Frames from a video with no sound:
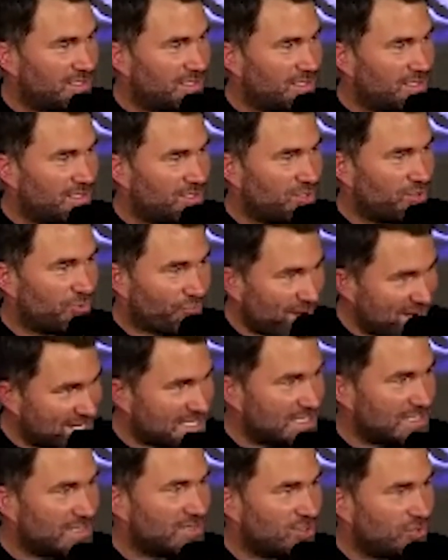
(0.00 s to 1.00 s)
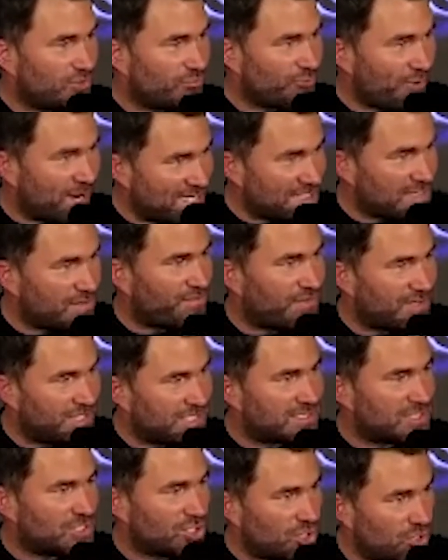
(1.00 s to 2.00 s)
You're ready. You're ready for this
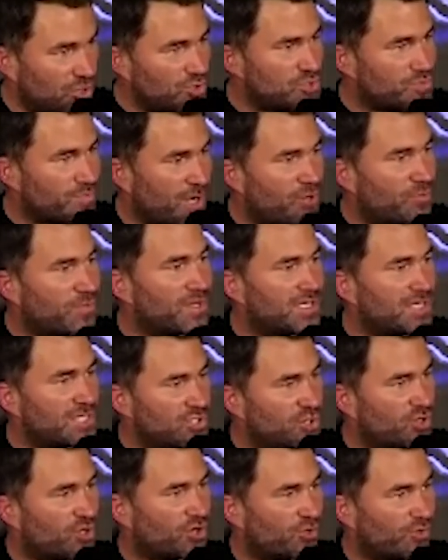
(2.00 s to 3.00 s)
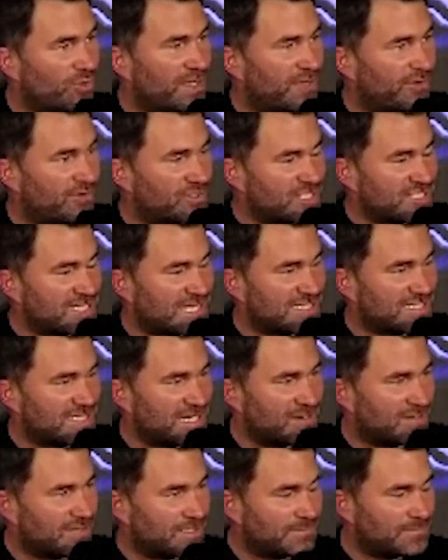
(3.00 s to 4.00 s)
huge moment in your career on Saturday
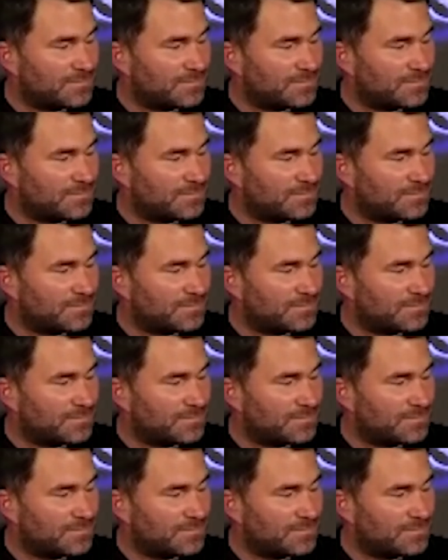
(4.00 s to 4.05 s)
night.